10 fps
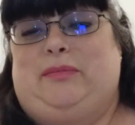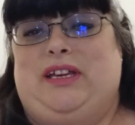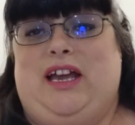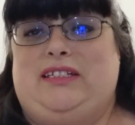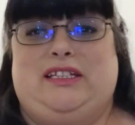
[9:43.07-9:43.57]

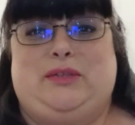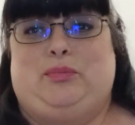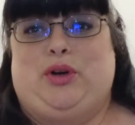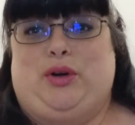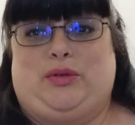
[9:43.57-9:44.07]
because it's
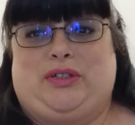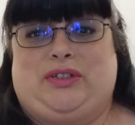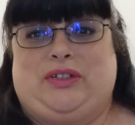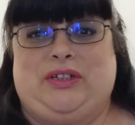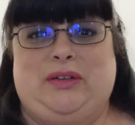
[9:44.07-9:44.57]

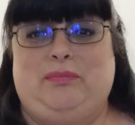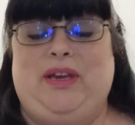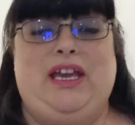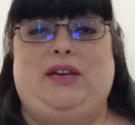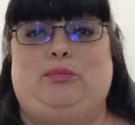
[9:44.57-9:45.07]
Bruce
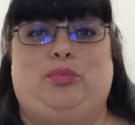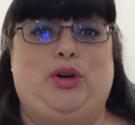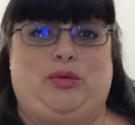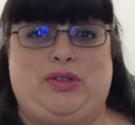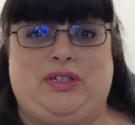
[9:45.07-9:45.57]
being
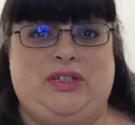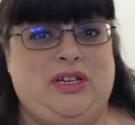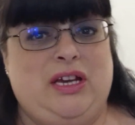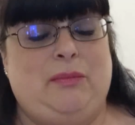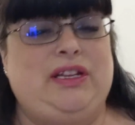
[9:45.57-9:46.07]
Bruce,
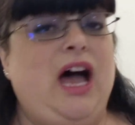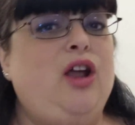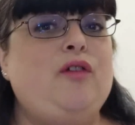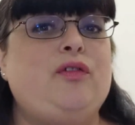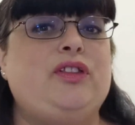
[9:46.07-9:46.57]
but
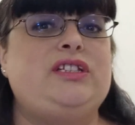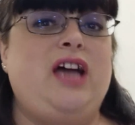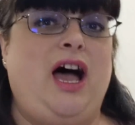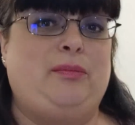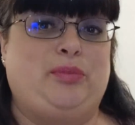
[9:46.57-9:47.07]
not over the
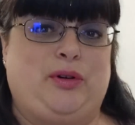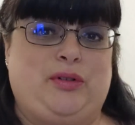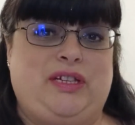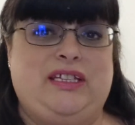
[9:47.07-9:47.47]
top Bruce.